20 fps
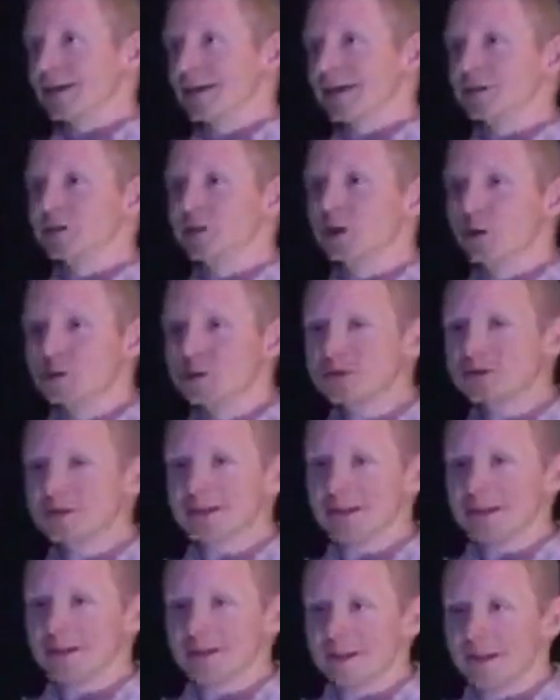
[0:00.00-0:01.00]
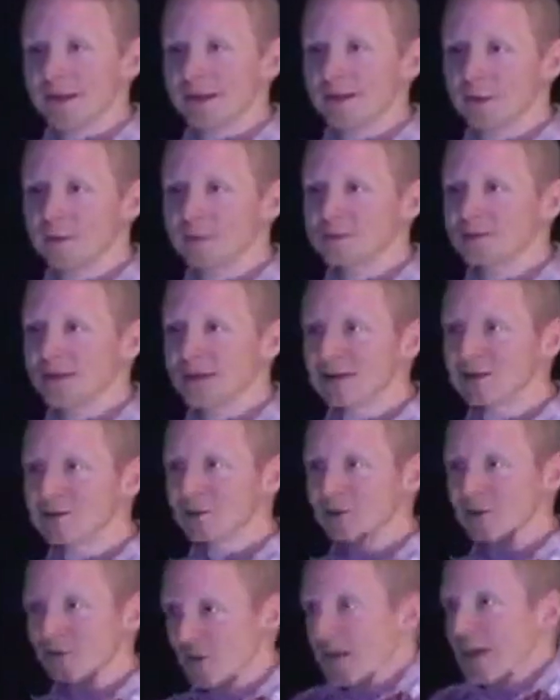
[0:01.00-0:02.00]
and ghosting, that those things are
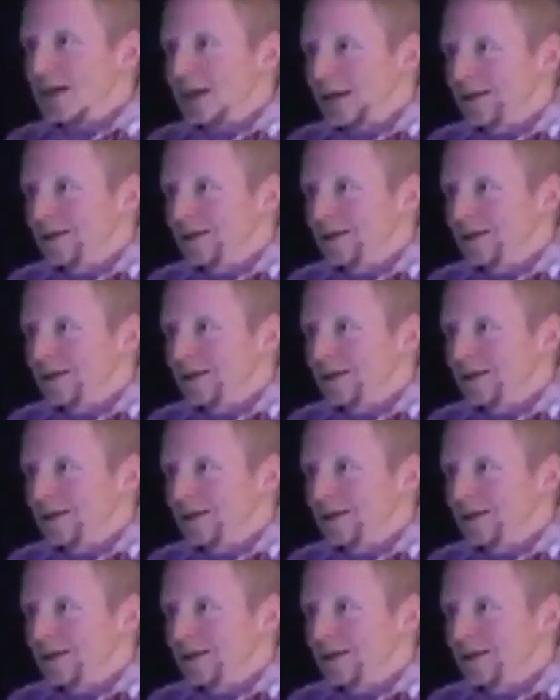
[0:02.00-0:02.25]
a thing